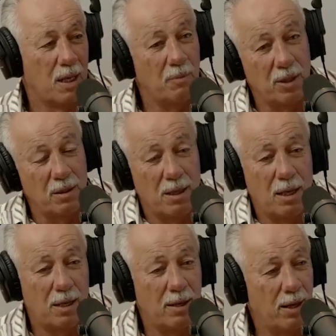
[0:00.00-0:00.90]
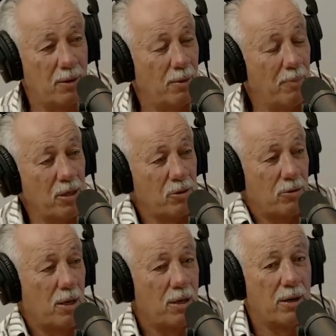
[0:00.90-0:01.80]
I mean, and the best
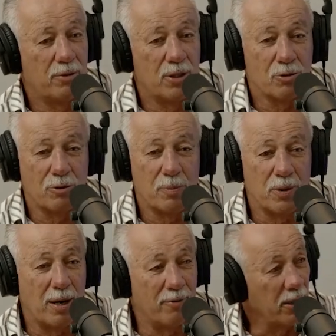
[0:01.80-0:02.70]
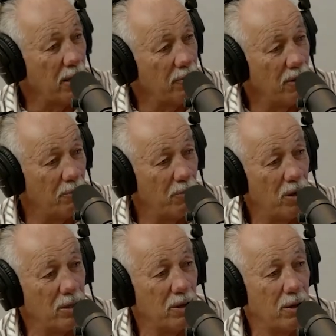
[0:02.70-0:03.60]
description ever given of
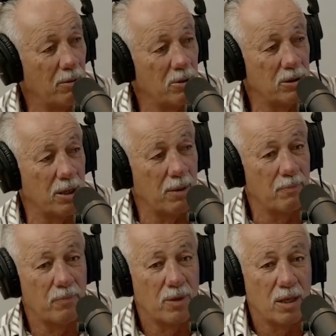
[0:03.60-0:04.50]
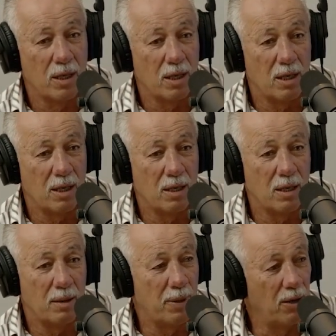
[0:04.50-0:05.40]
me that I was
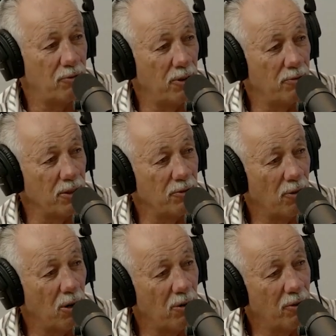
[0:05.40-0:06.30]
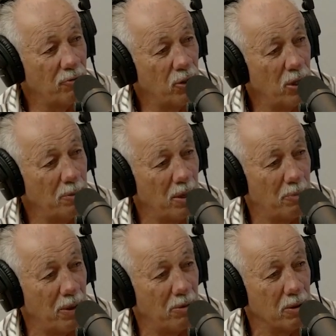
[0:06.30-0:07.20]
about 55 of German
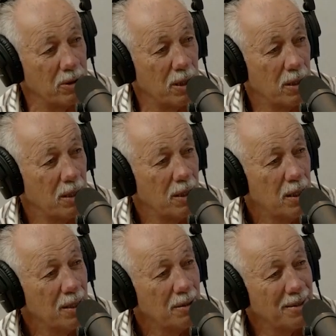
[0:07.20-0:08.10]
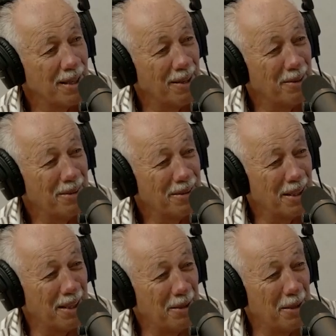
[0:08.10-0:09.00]
appearance. So,
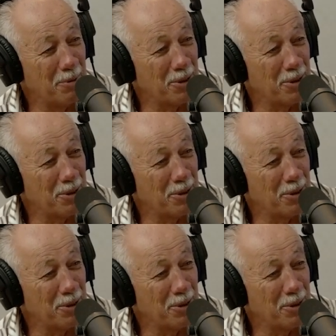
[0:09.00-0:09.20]
you know, that was